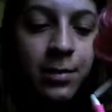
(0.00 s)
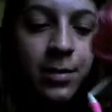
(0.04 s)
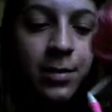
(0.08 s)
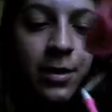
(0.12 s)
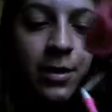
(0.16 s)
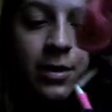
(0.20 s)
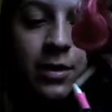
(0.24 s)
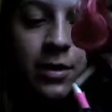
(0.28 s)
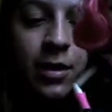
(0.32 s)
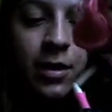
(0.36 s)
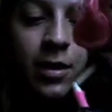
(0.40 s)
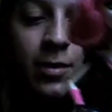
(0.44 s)
but
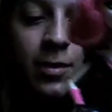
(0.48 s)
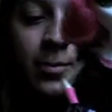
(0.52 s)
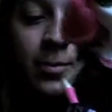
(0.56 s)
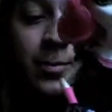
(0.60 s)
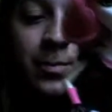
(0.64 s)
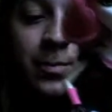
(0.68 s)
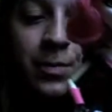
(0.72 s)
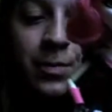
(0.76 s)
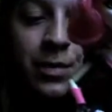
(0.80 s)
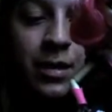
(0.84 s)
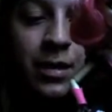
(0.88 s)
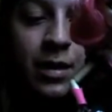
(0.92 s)

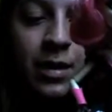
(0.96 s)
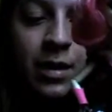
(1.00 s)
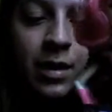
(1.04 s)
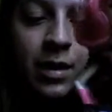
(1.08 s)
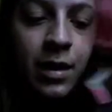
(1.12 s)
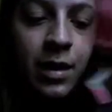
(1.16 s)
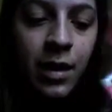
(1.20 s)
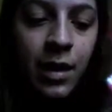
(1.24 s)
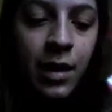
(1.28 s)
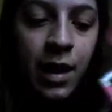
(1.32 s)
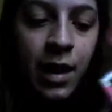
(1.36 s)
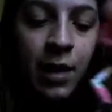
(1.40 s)

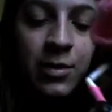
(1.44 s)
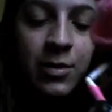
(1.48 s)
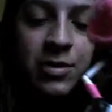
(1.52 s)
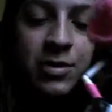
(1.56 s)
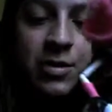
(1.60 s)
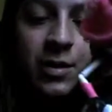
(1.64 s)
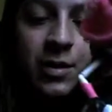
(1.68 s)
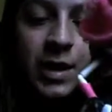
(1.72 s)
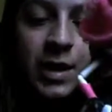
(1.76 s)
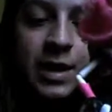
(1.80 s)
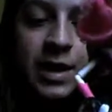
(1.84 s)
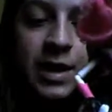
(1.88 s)
I was
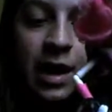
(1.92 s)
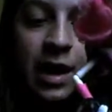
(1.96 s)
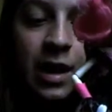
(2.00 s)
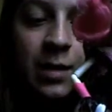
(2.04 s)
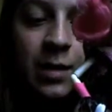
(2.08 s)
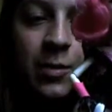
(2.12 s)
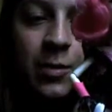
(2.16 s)
really excited